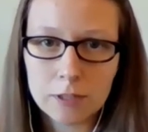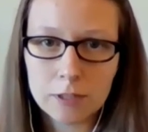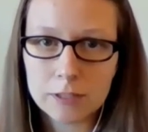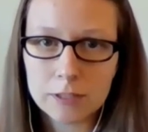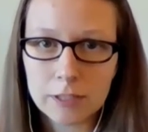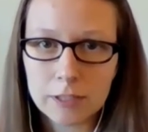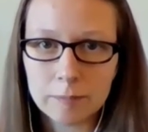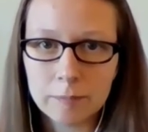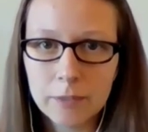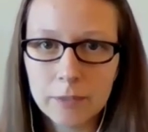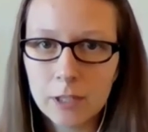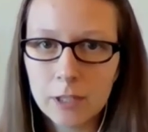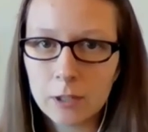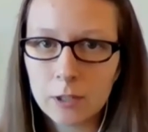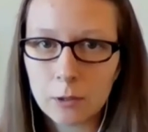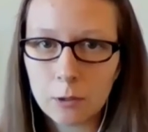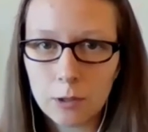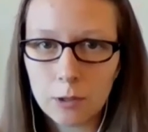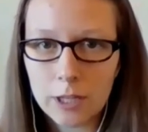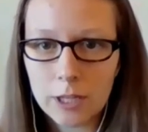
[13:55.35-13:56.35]
and we'll work
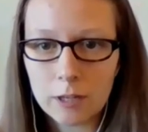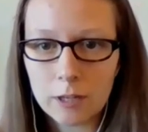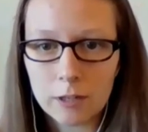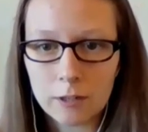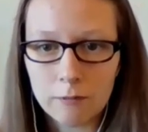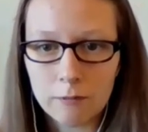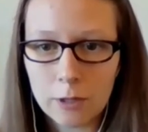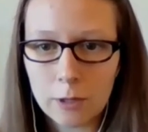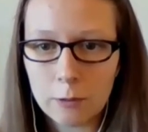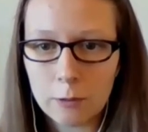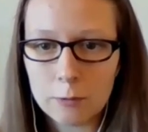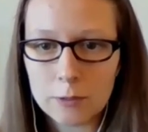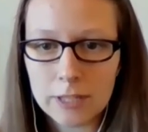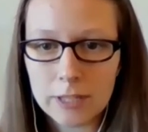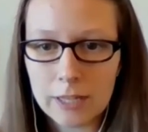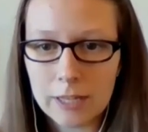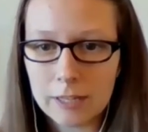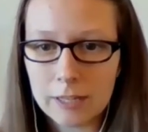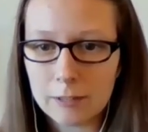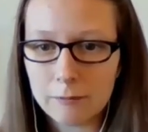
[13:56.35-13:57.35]
to pull all
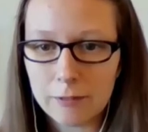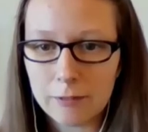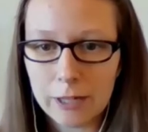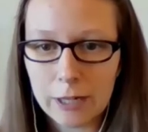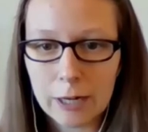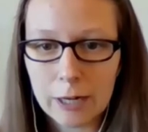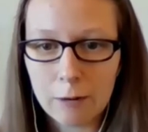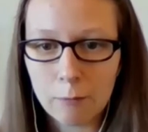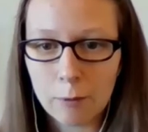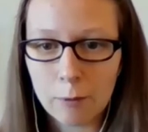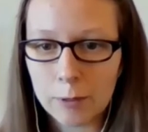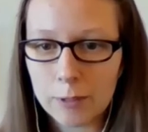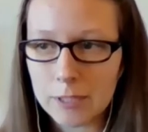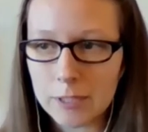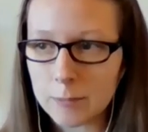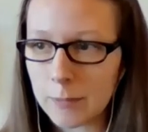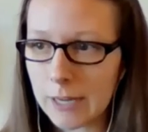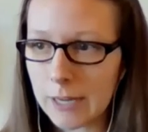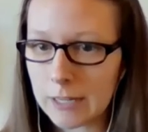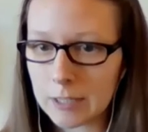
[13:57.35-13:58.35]
of those and
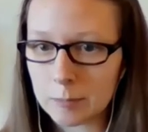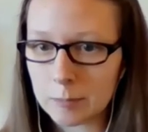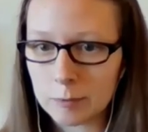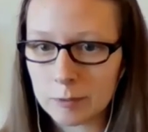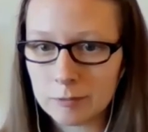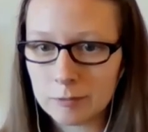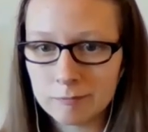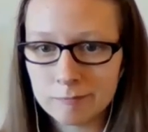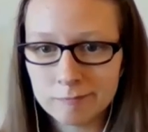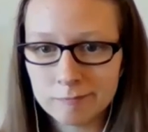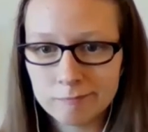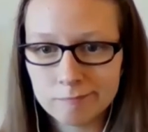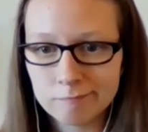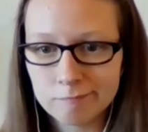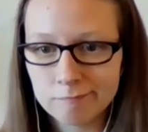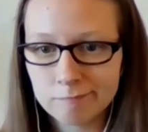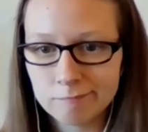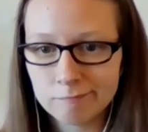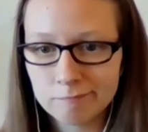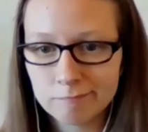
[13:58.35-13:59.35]
figure out what is
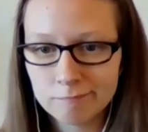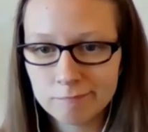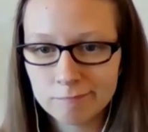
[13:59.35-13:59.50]
possible.